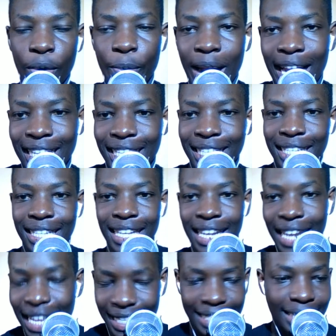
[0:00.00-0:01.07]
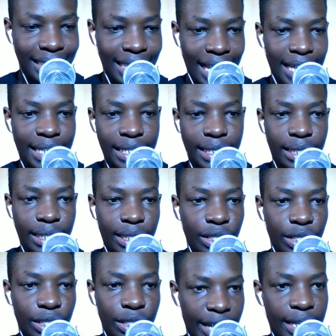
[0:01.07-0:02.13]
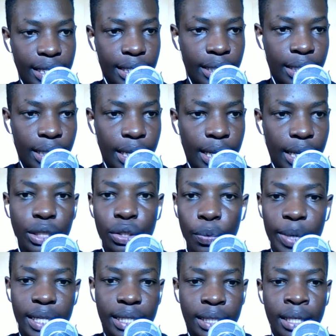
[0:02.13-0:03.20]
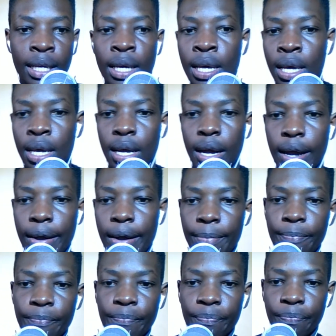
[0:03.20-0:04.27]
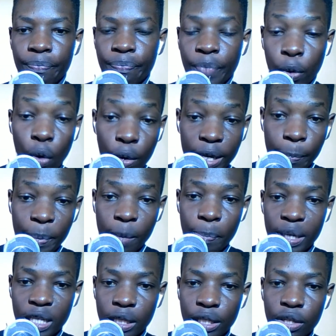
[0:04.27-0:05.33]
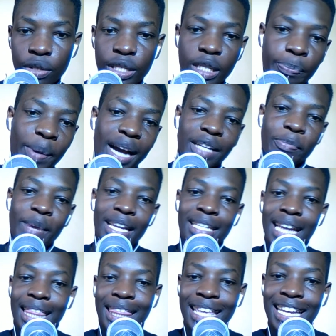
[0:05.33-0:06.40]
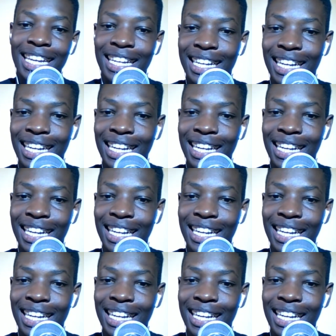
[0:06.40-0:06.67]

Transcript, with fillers: Right, let's get straight into it. Um, the goalkeeping department, I think